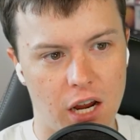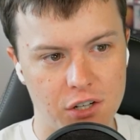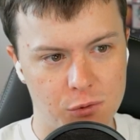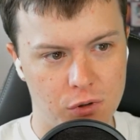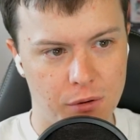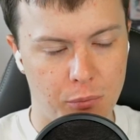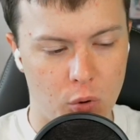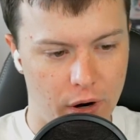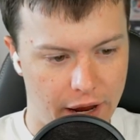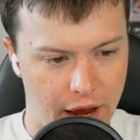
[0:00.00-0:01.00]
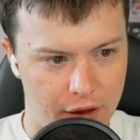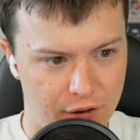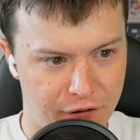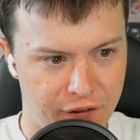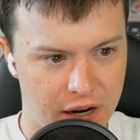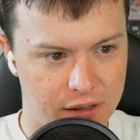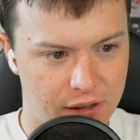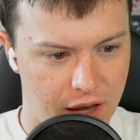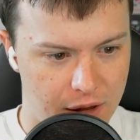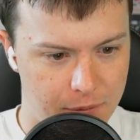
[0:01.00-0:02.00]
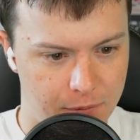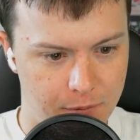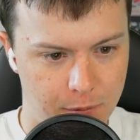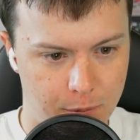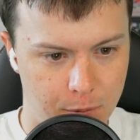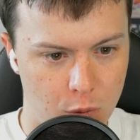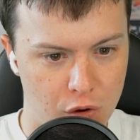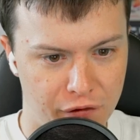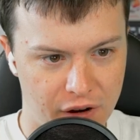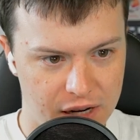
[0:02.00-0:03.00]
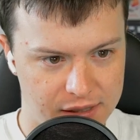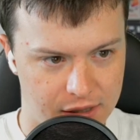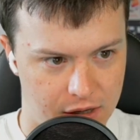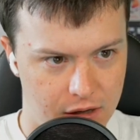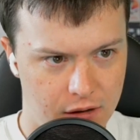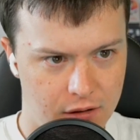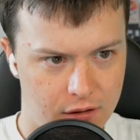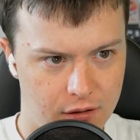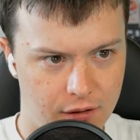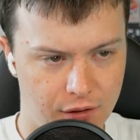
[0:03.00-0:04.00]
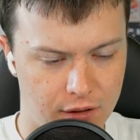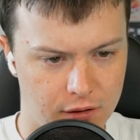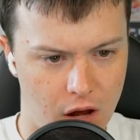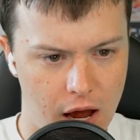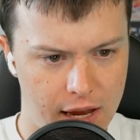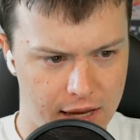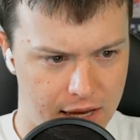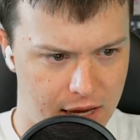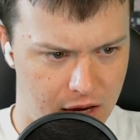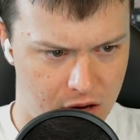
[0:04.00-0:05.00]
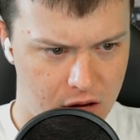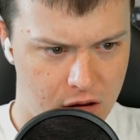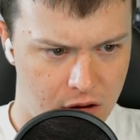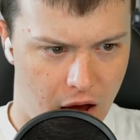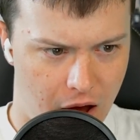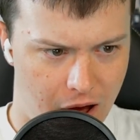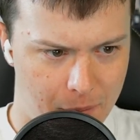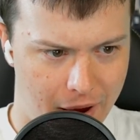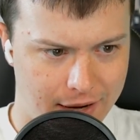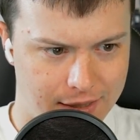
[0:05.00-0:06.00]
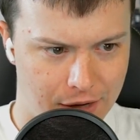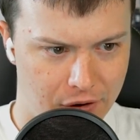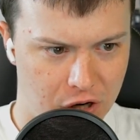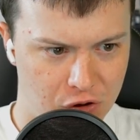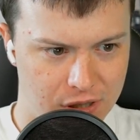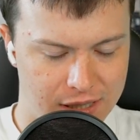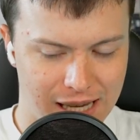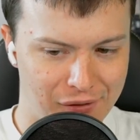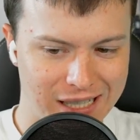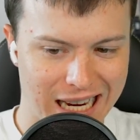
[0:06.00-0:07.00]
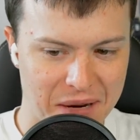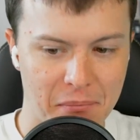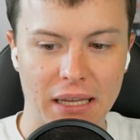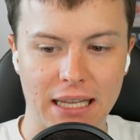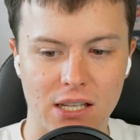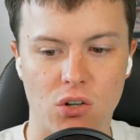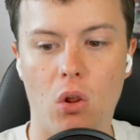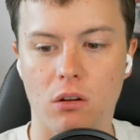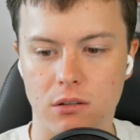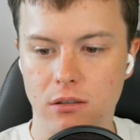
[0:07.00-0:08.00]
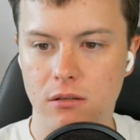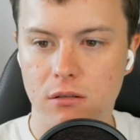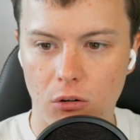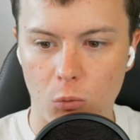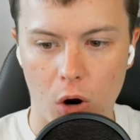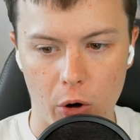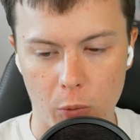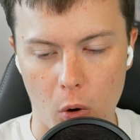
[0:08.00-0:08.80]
I just want to point out the fact that Mufasa, The Lion King, made $717 million worldwide.